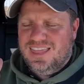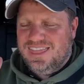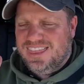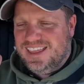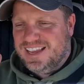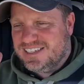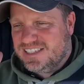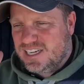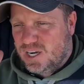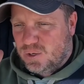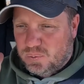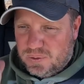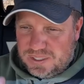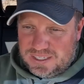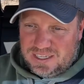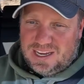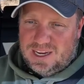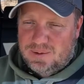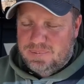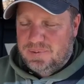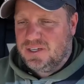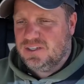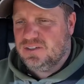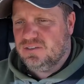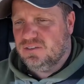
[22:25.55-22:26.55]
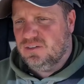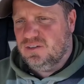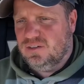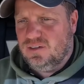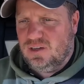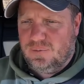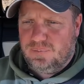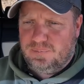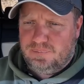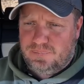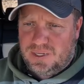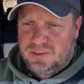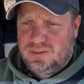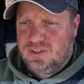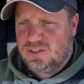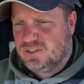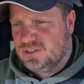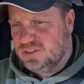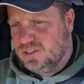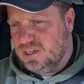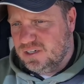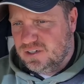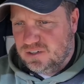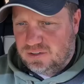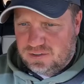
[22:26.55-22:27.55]
things I really like about this,
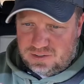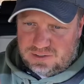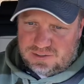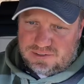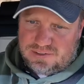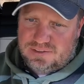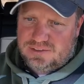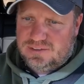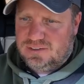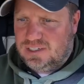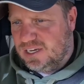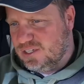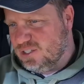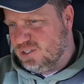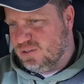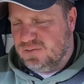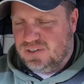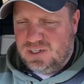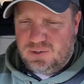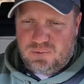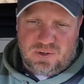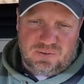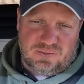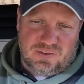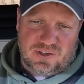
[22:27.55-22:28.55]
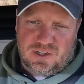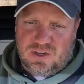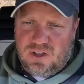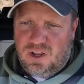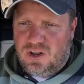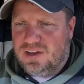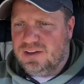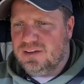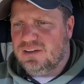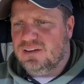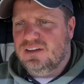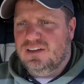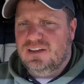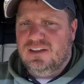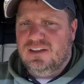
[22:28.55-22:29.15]
truck or this SUV, whatever you call it,